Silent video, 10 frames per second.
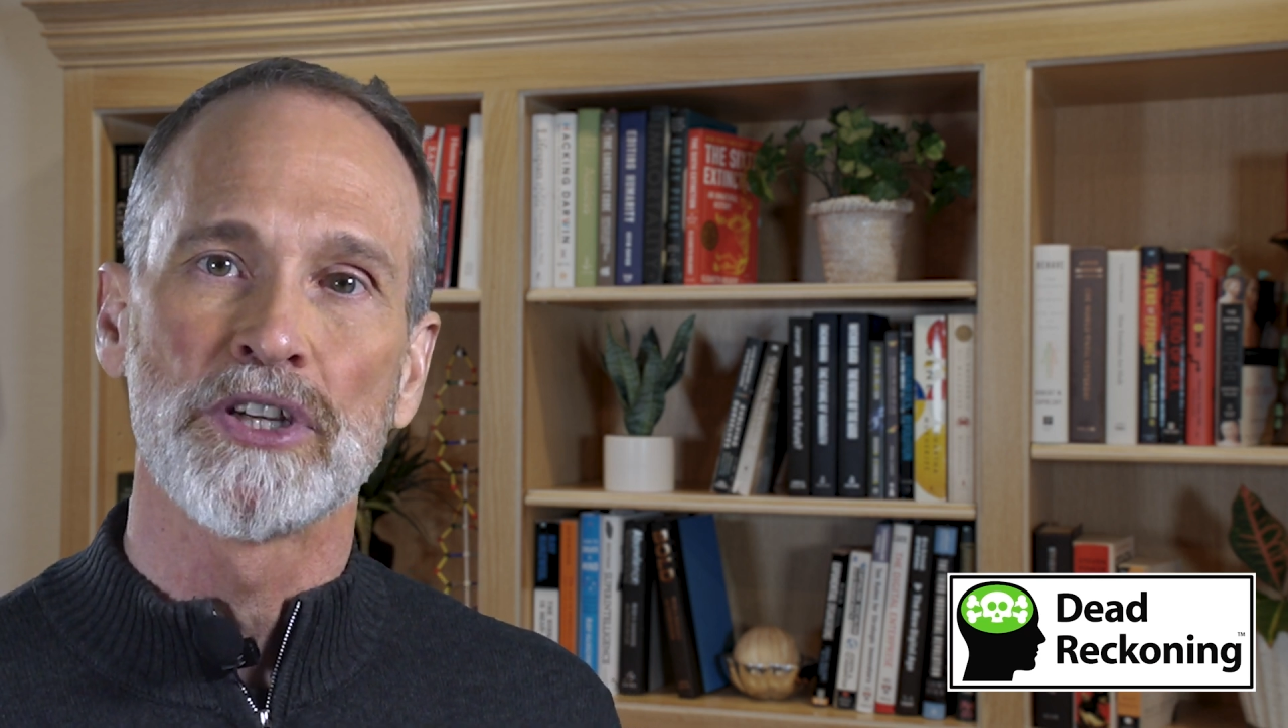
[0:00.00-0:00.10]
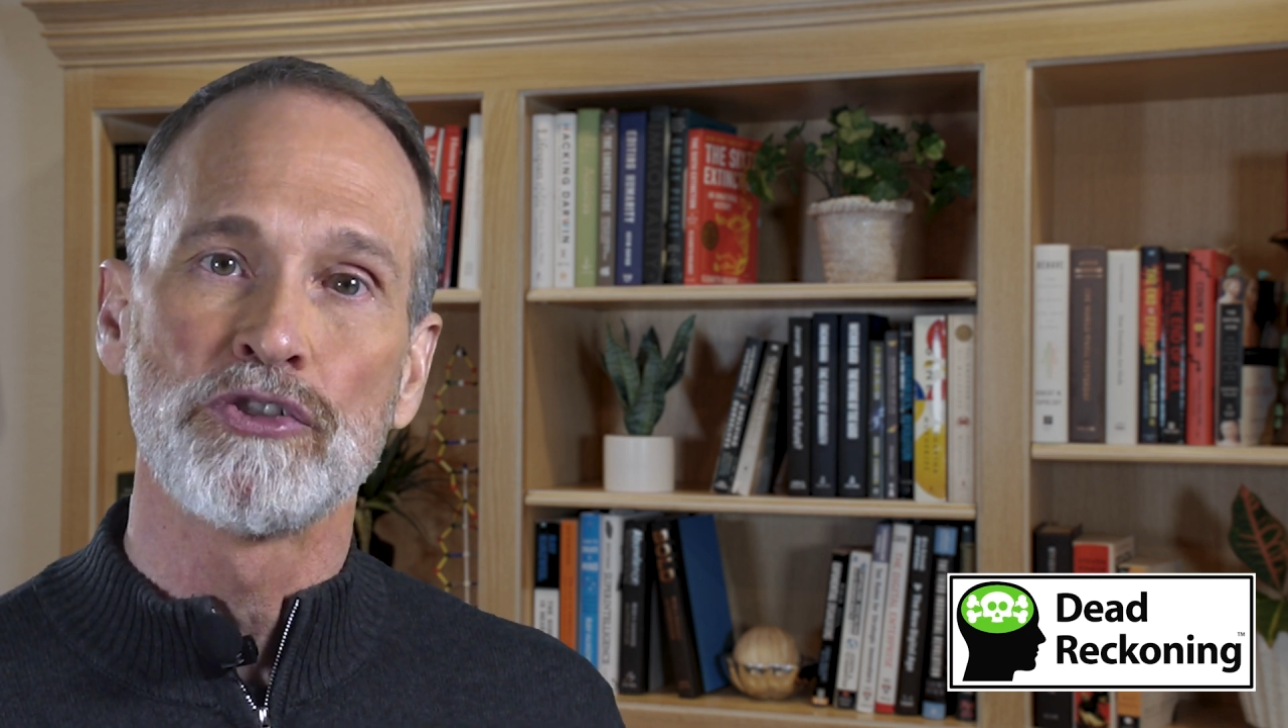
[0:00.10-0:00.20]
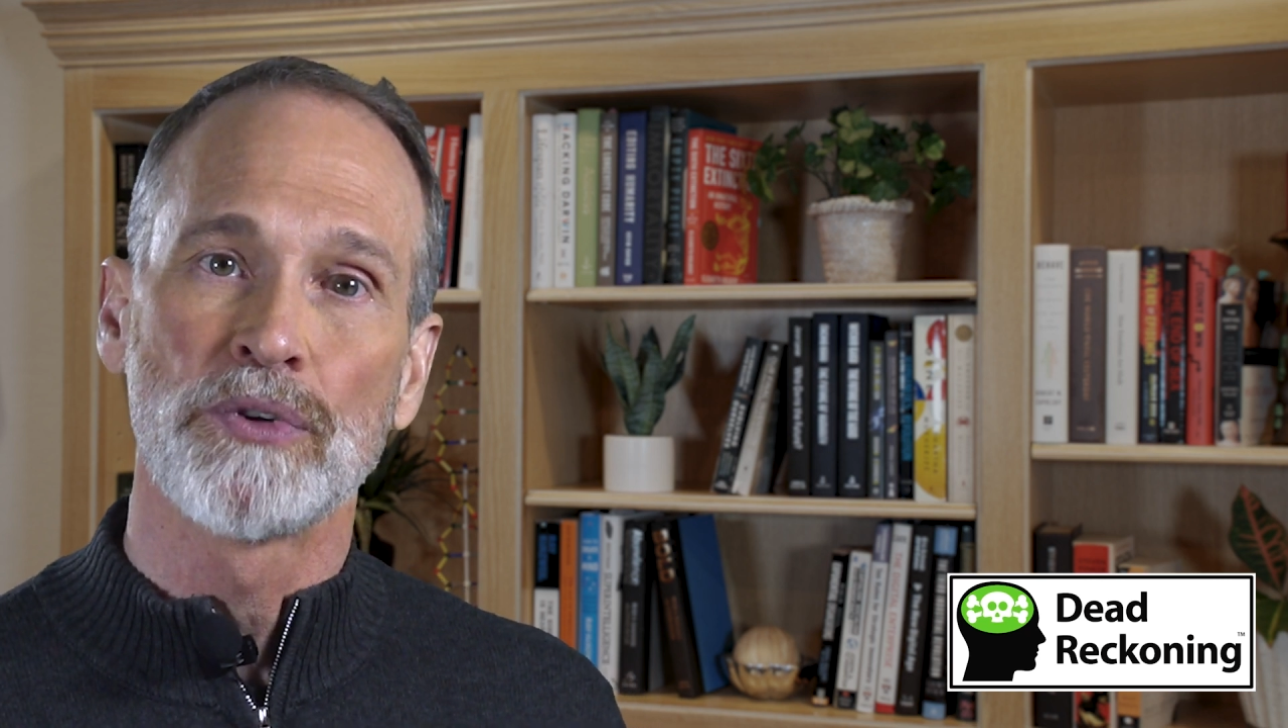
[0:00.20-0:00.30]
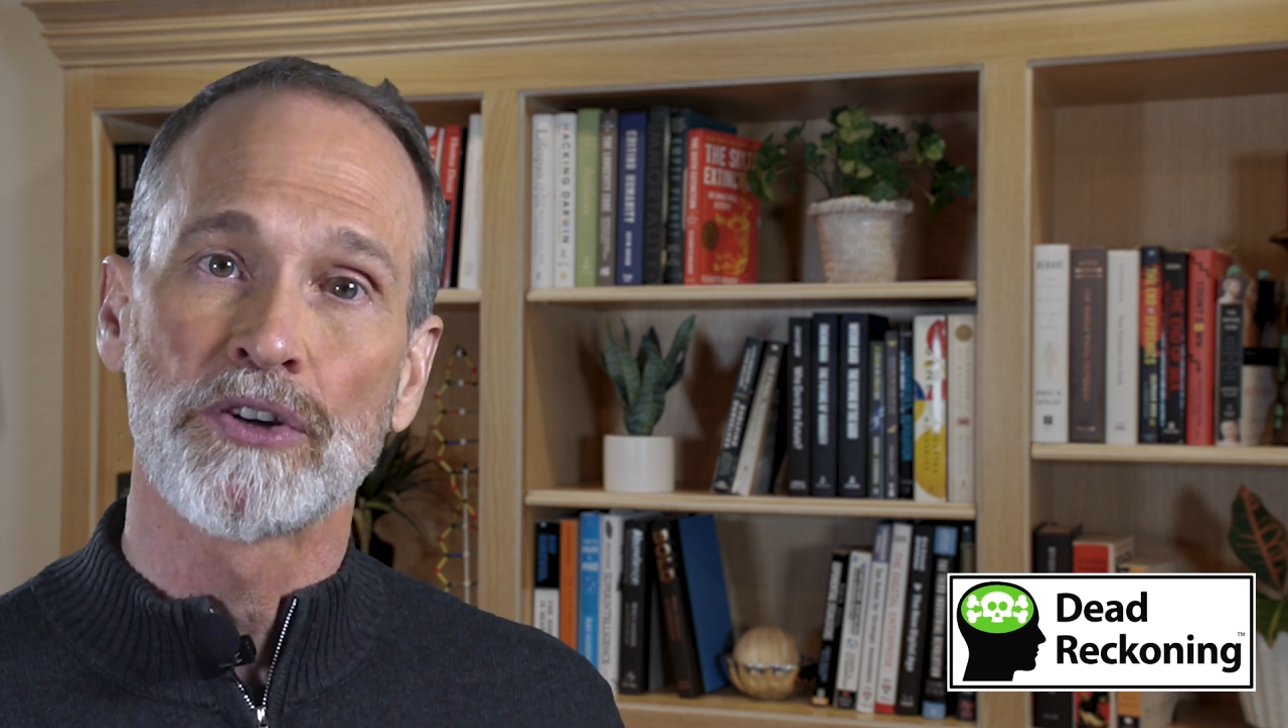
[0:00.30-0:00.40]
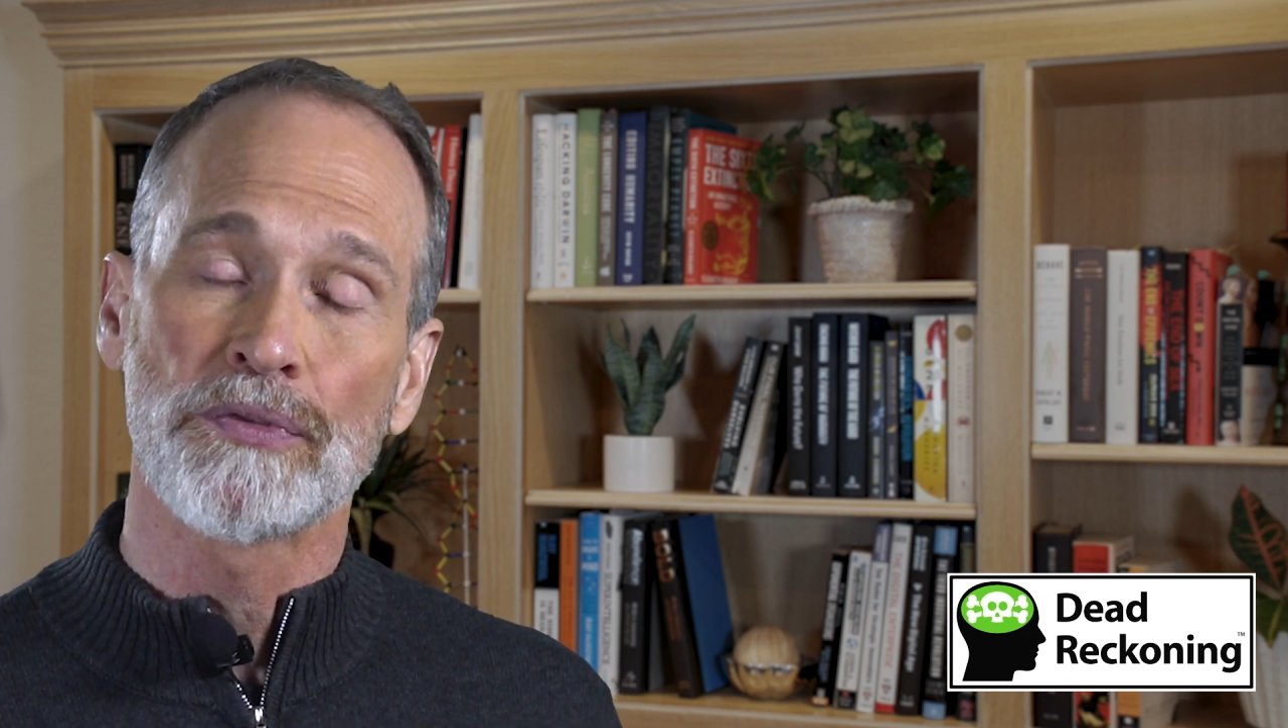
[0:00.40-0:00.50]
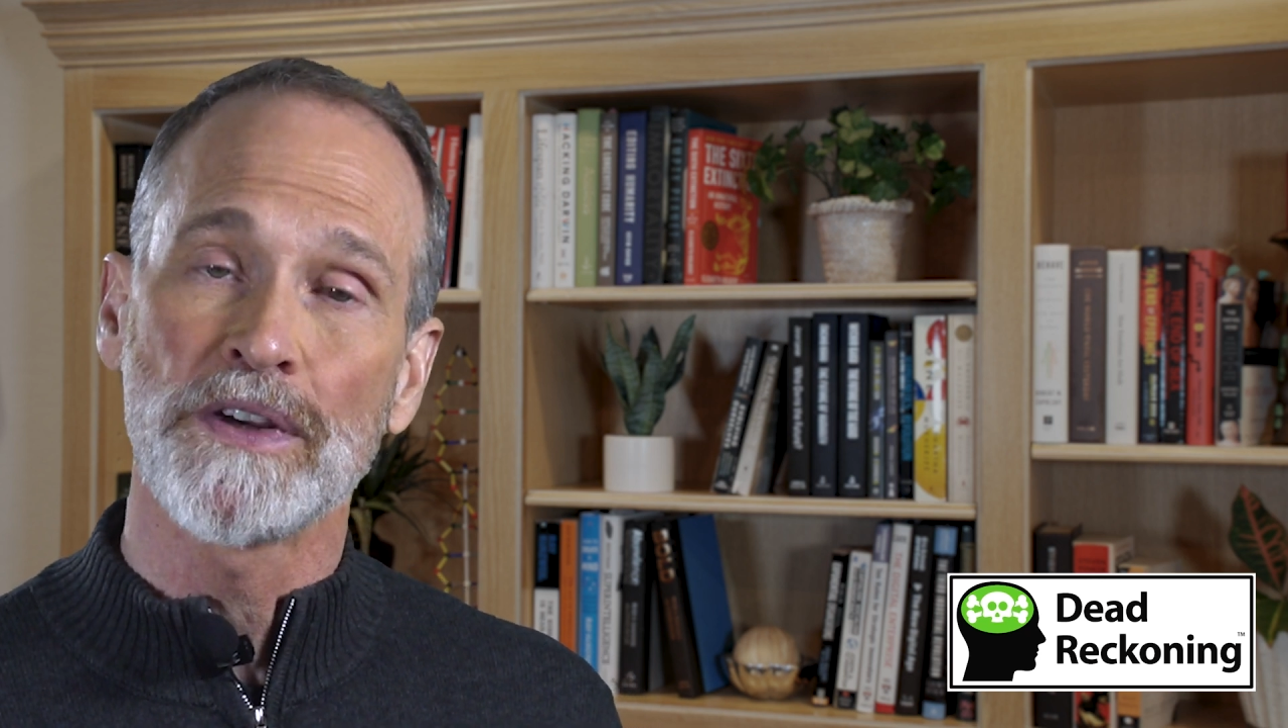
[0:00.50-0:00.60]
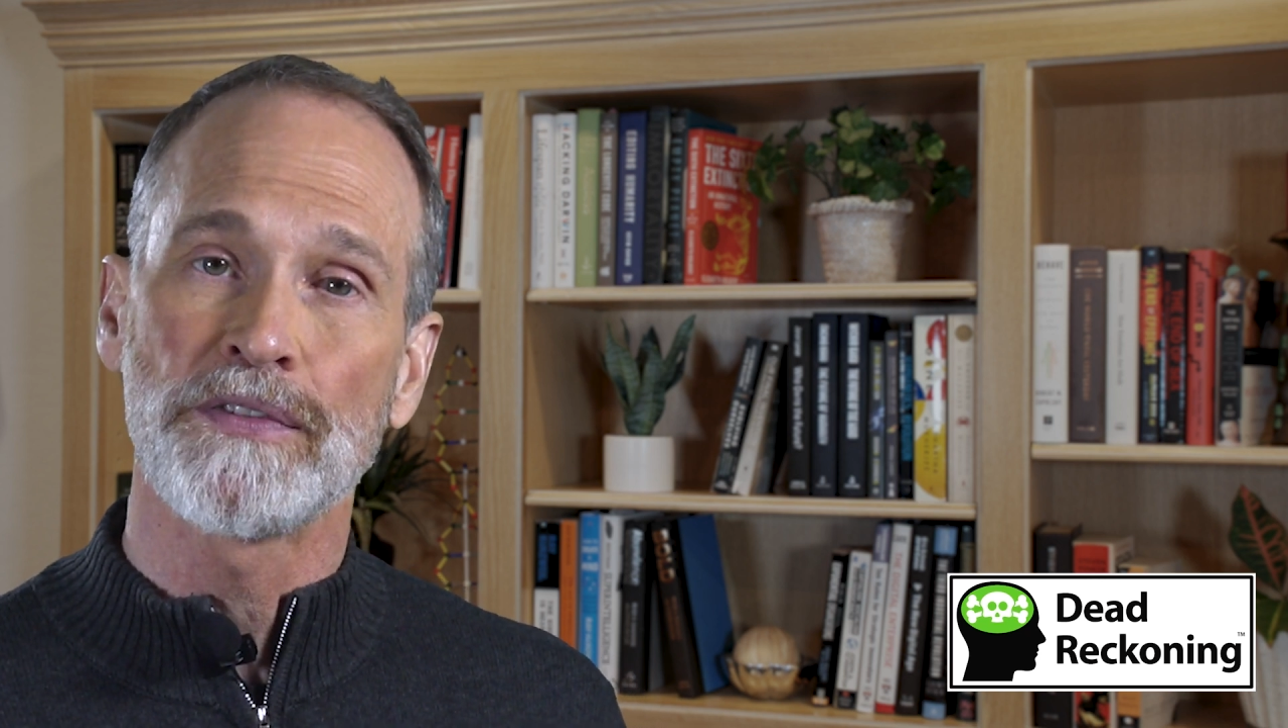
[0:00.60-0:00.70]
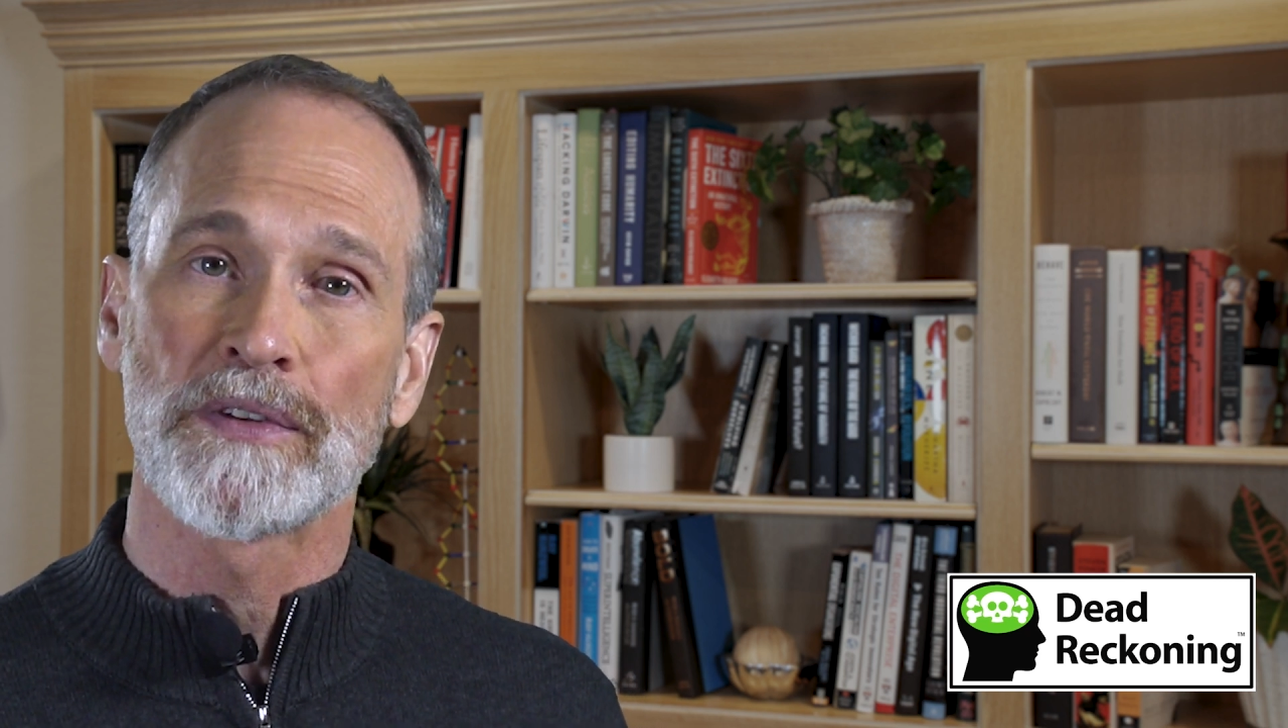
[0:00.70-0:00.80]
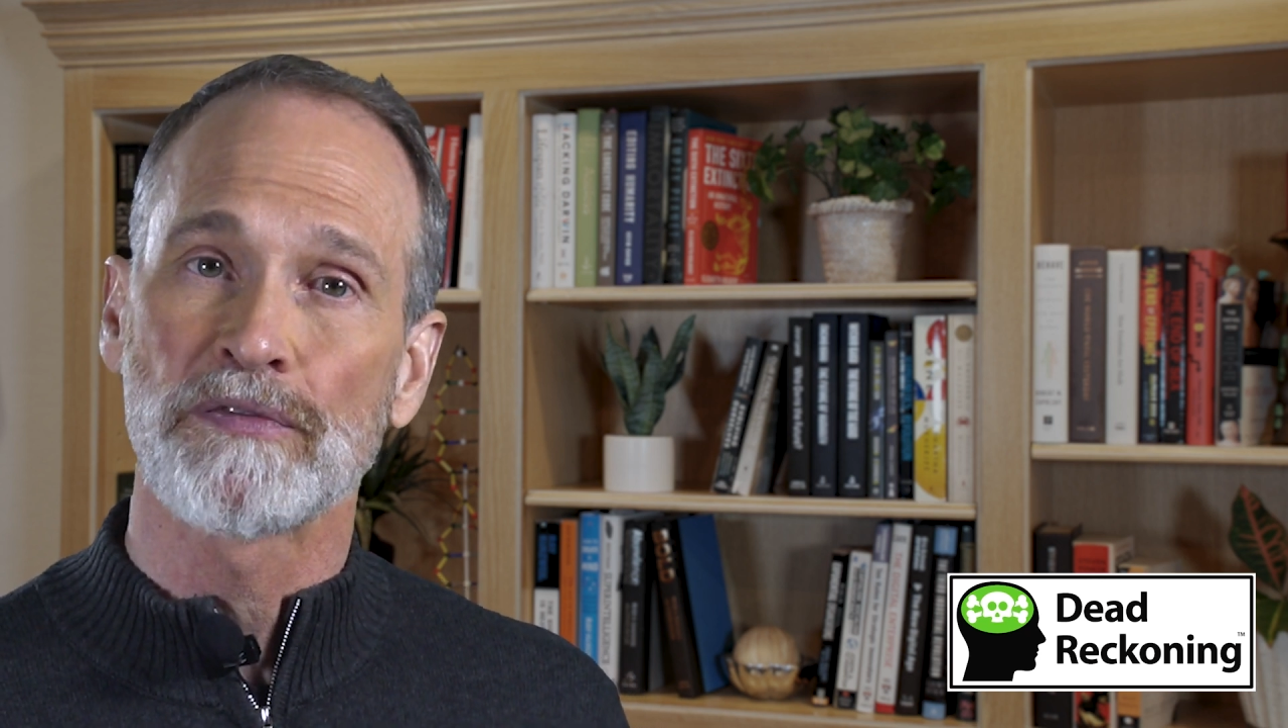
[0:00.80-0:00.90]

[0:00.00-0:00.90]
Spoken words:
to increase their